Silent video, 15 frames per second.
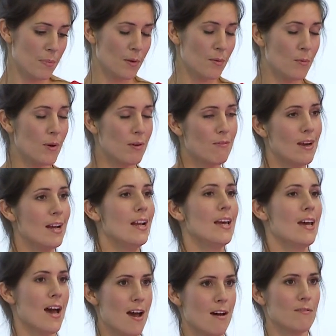But we really
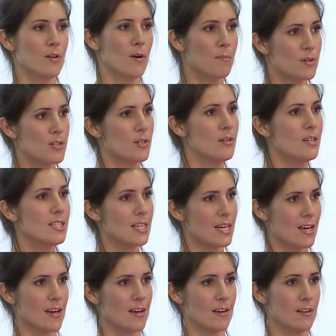have an opportunity
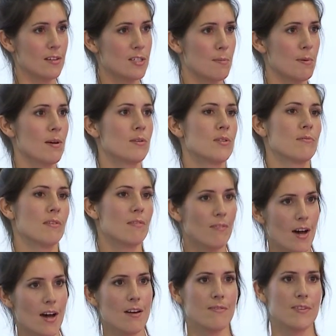here to be able to
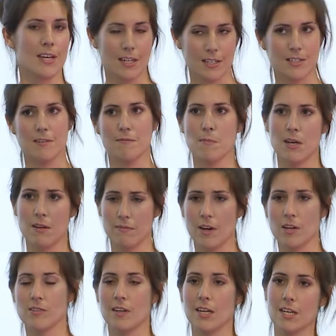revive the additive
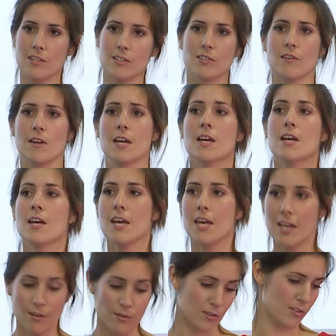manufacturing industry
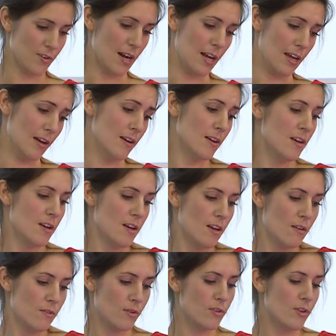in Australia
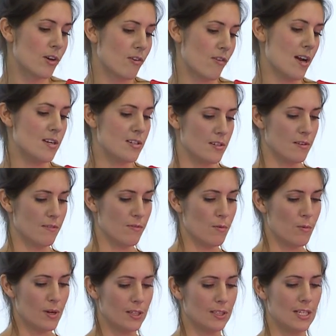through the creation of
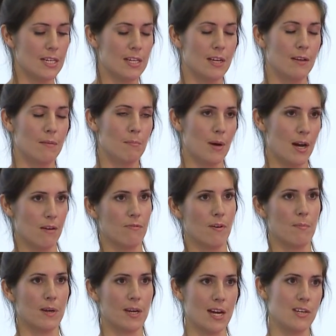world-leading
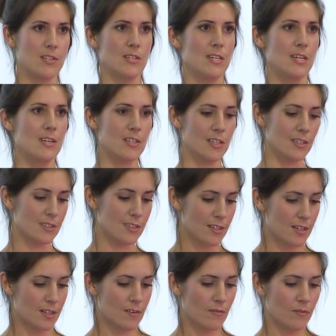biofabrication niches.
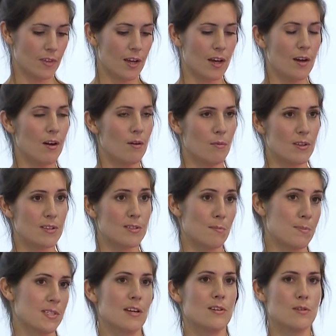with
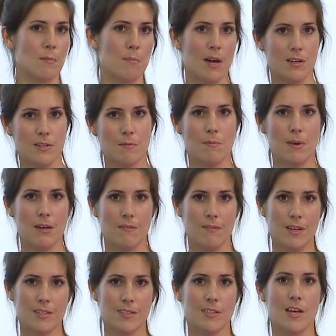substantial patient
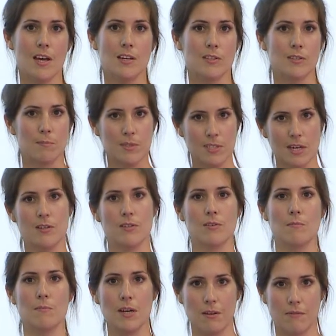benefits and
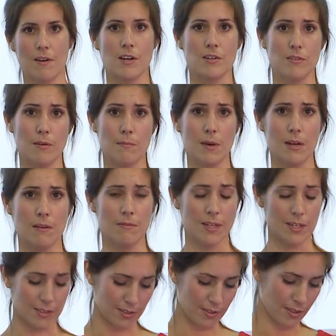substantial manufacturing
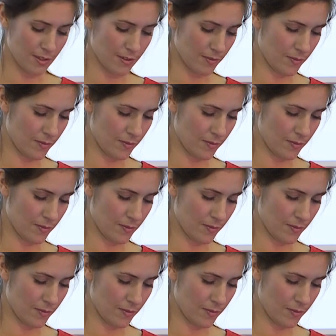benefits.